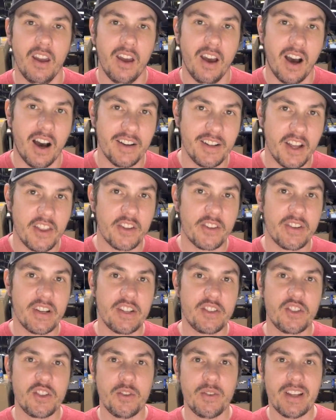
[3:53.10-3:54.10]
Another
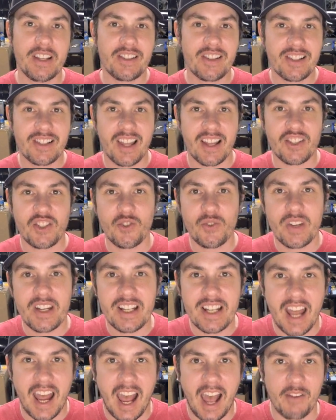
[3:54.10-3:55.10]
issue is that you need
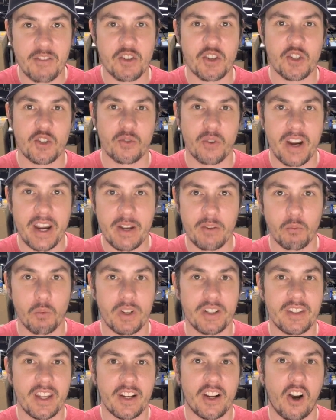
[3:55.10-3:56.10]
to have straight
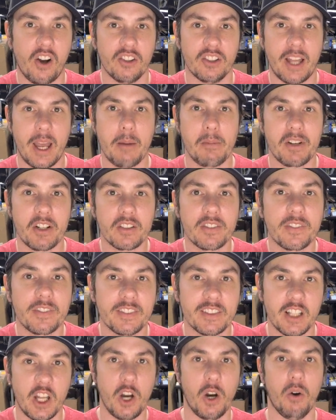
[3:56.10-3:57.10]
what they call laminar
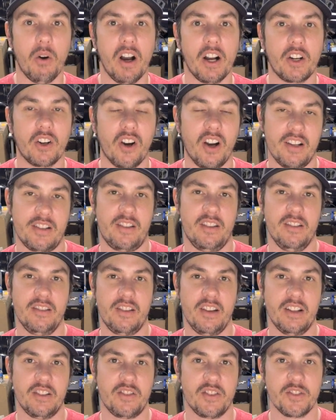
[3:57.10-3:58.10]
flow across the
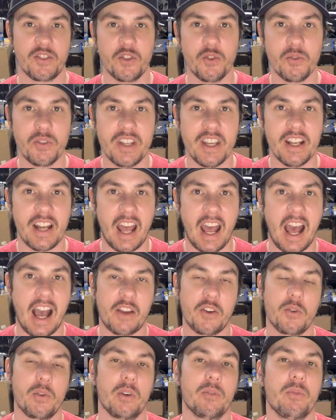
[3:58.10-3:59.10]
sensor to get
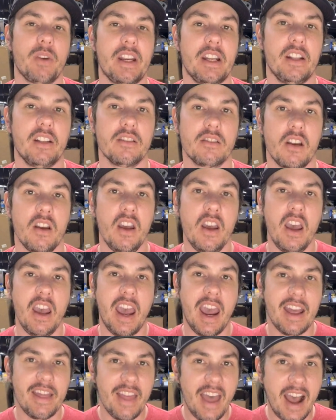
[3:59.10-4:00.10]
accurate readings.
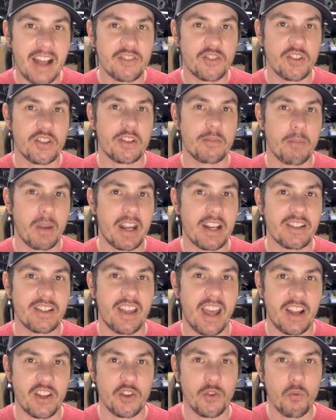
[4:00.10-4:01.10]
And that just means
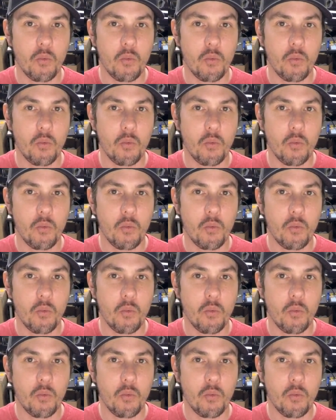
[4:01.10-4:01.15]
that you